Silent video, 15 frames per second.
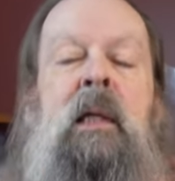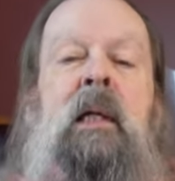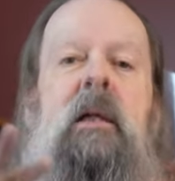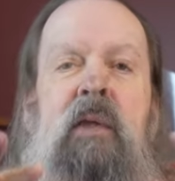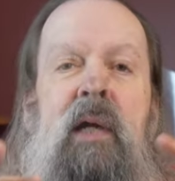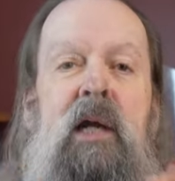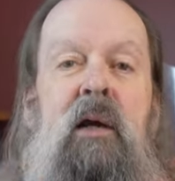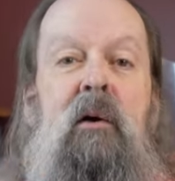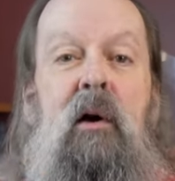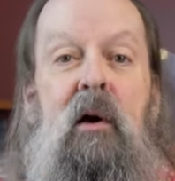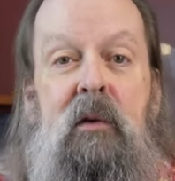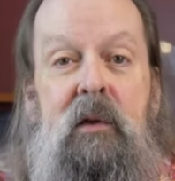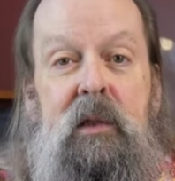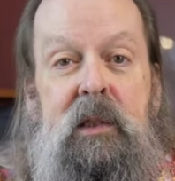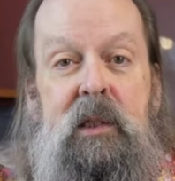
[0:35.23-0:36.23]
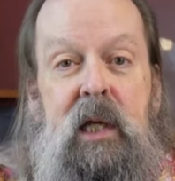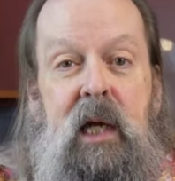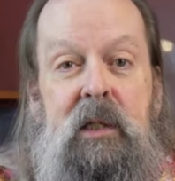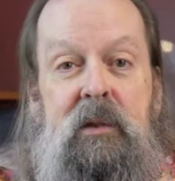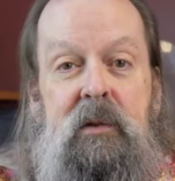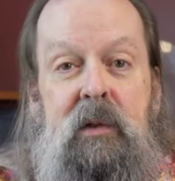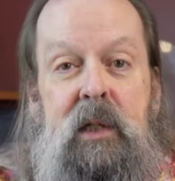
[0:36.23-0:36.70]
So here are all the
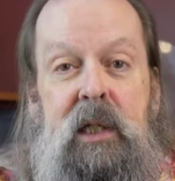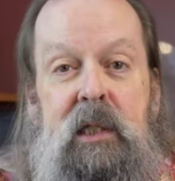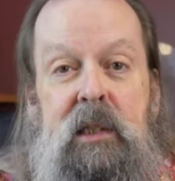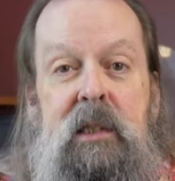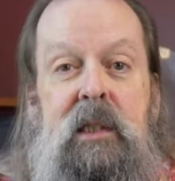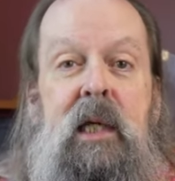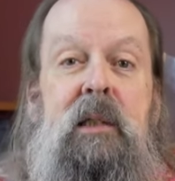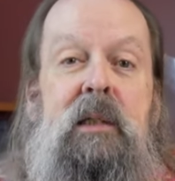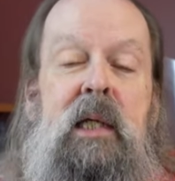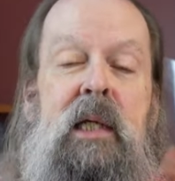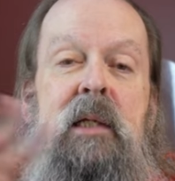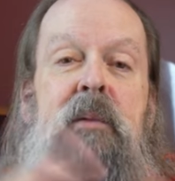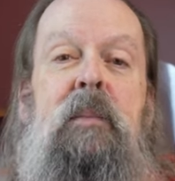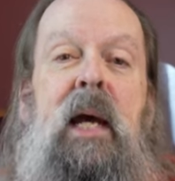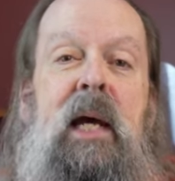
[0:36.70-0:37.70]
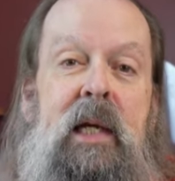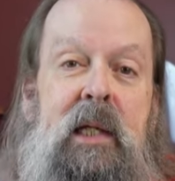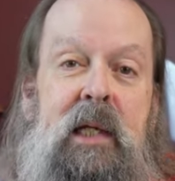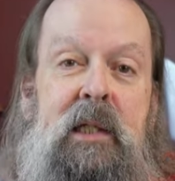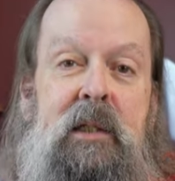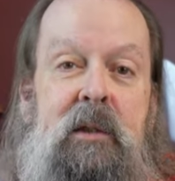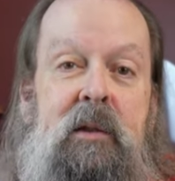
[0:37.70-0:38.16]
accessories that didn't make it
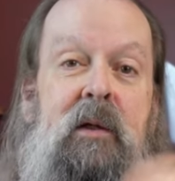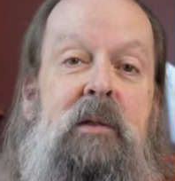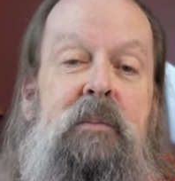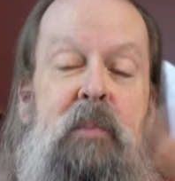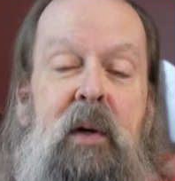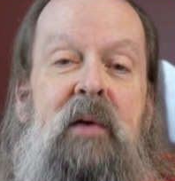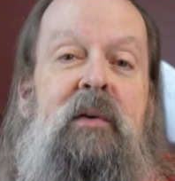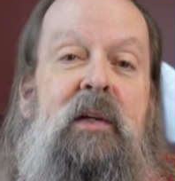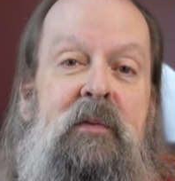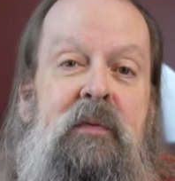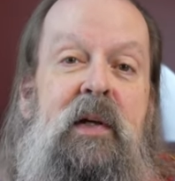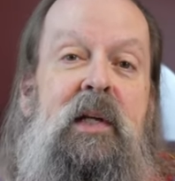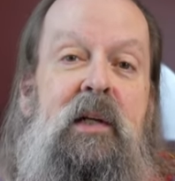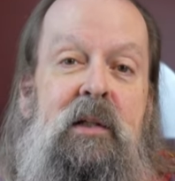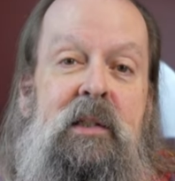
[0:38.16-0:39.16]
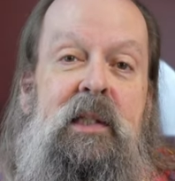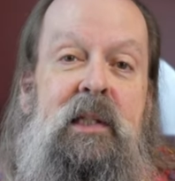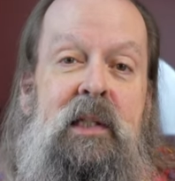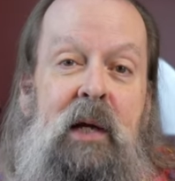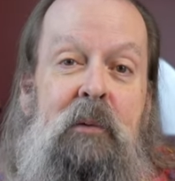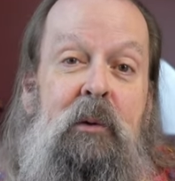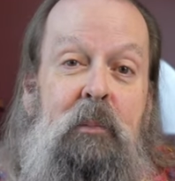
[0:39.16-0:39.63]
into those previous videos that
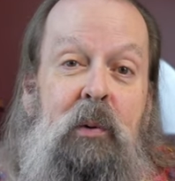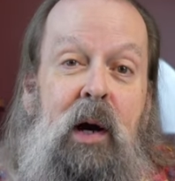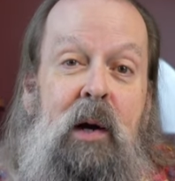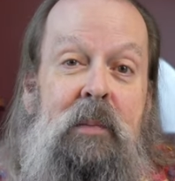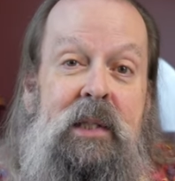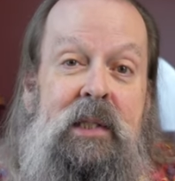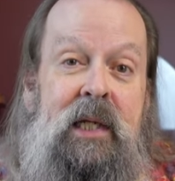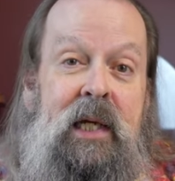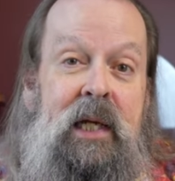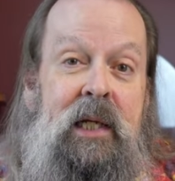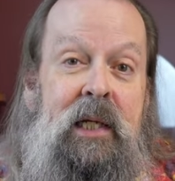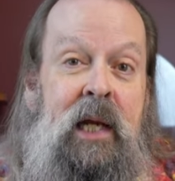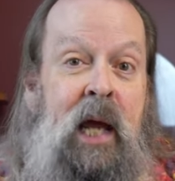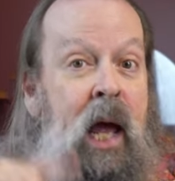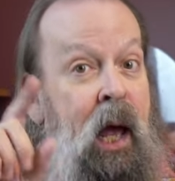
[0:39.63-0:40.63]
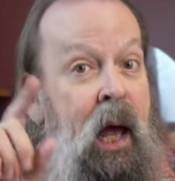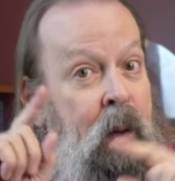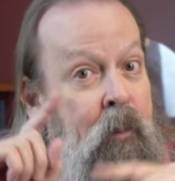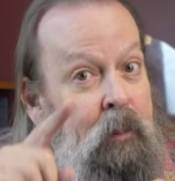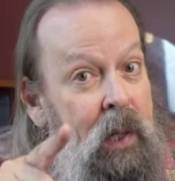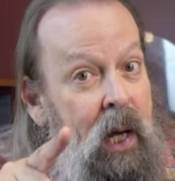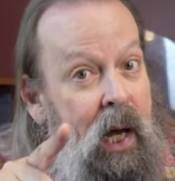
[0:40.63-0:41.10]
they were promised in,
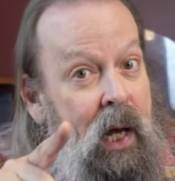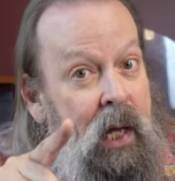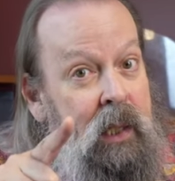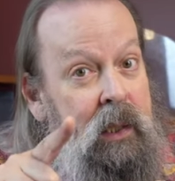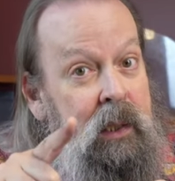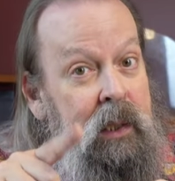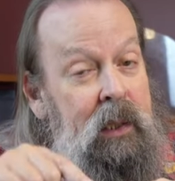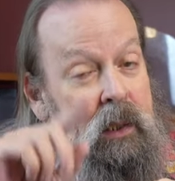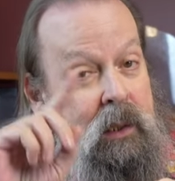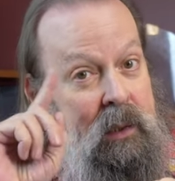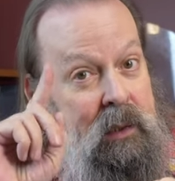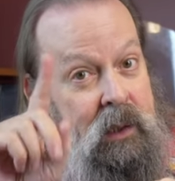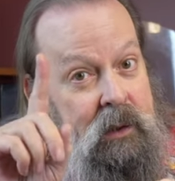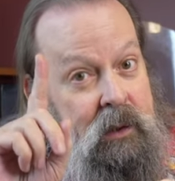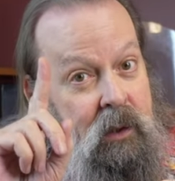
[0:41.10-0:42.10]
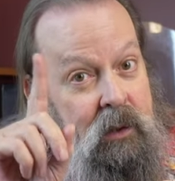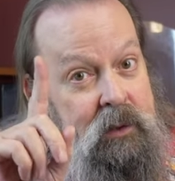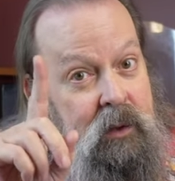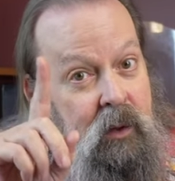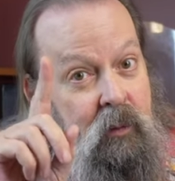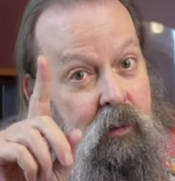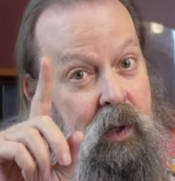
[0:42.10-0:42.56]
but there's
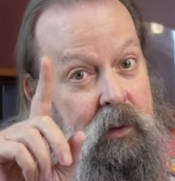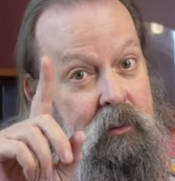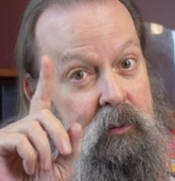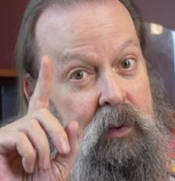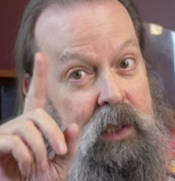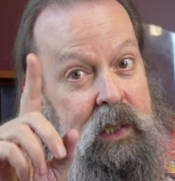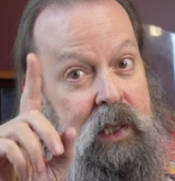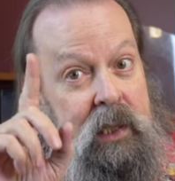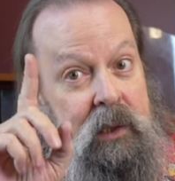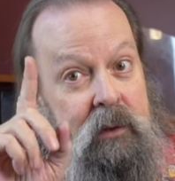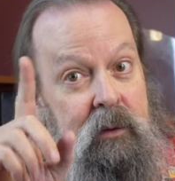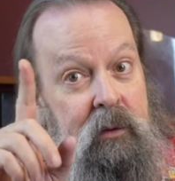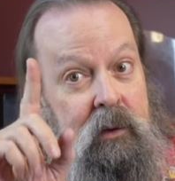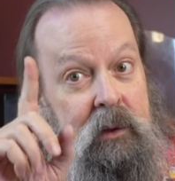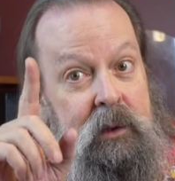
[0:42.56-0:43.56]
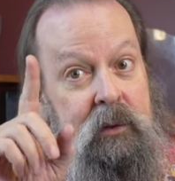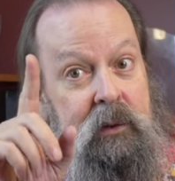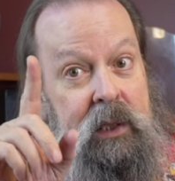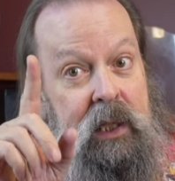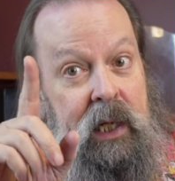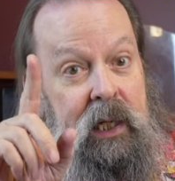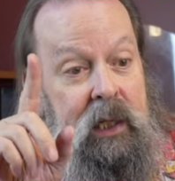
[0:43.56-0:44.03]
also one really cool new
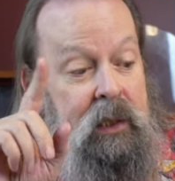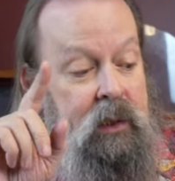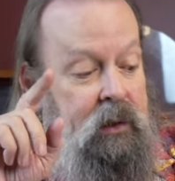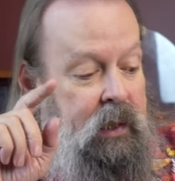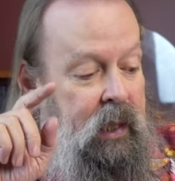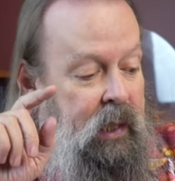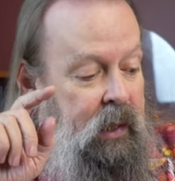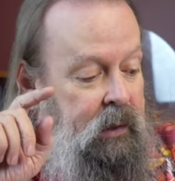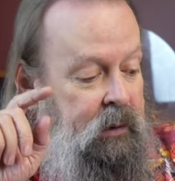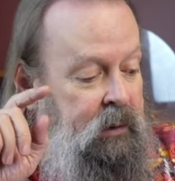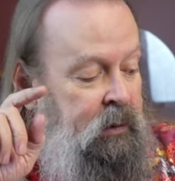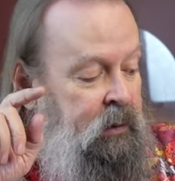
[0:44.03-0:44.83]
thing that